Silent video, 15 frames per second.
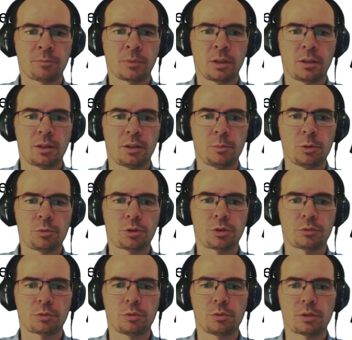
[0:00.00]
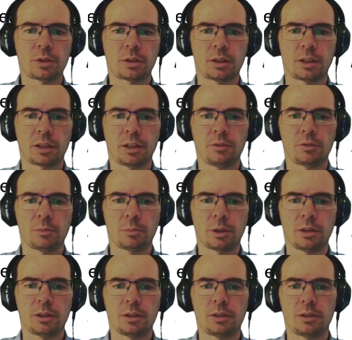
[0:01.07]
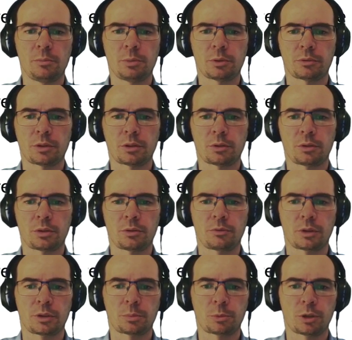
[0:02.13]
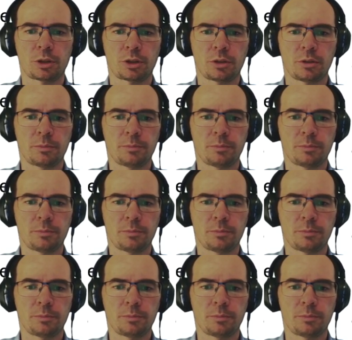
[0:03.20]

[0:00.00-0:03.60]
And the motion rules are given by this simple recursive expression.